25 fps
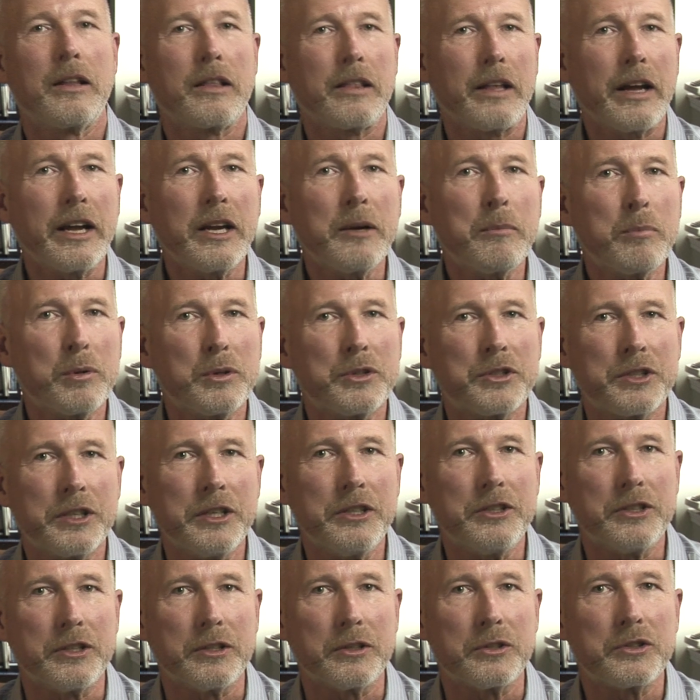Like
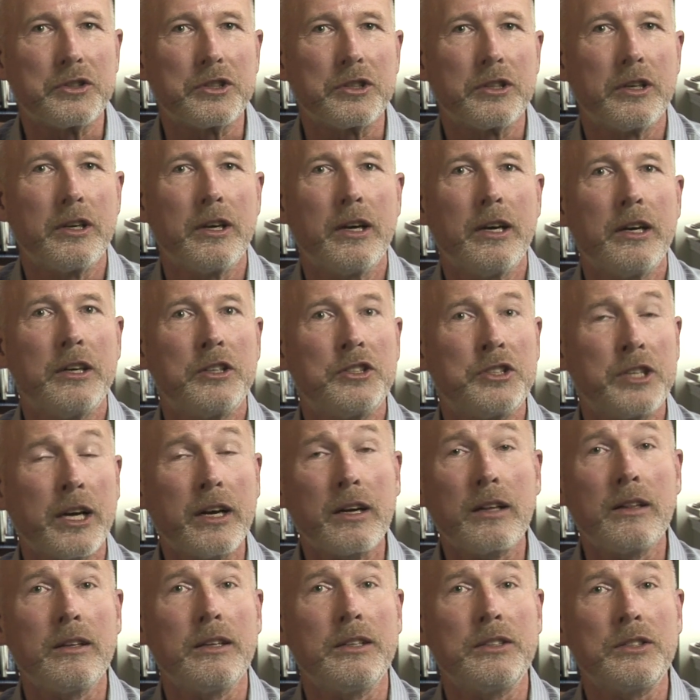procedures,
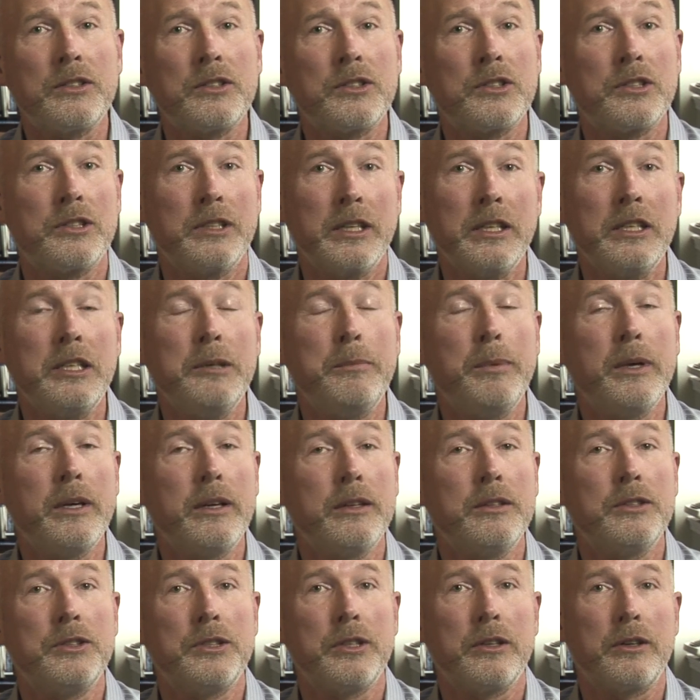checklists need to be
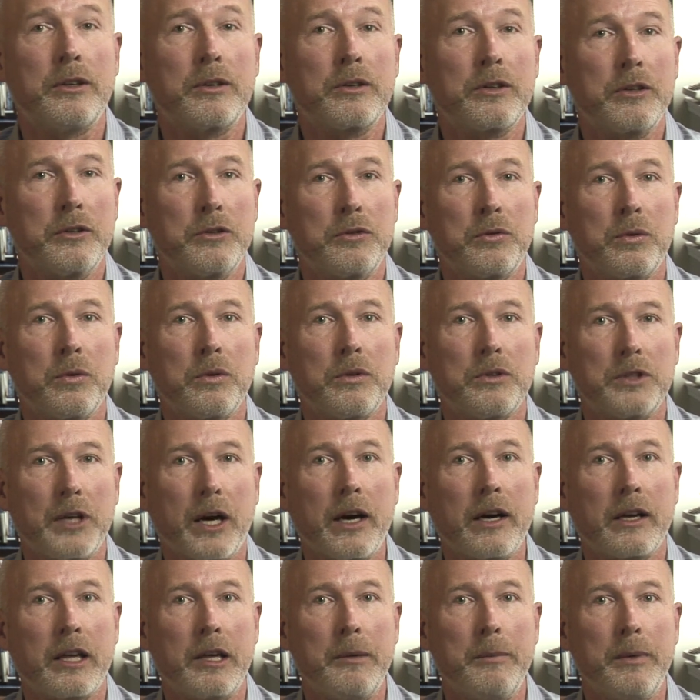considered controlled
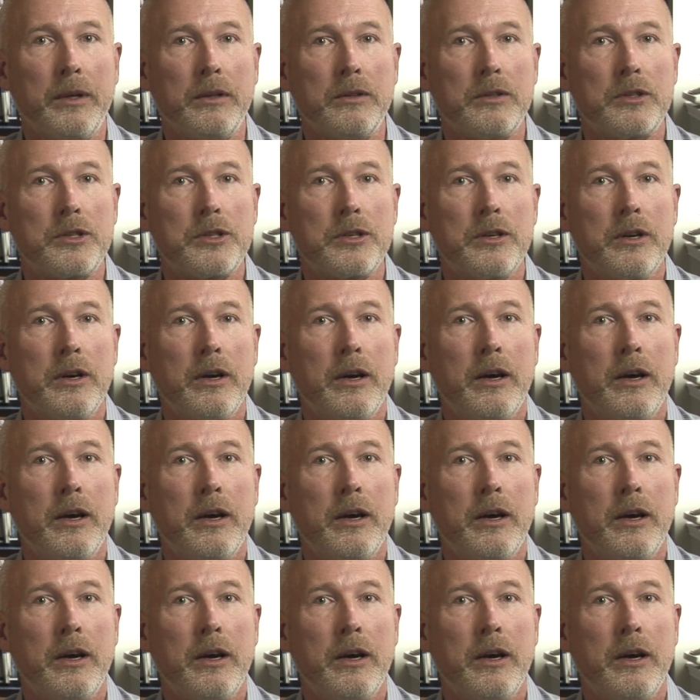documents.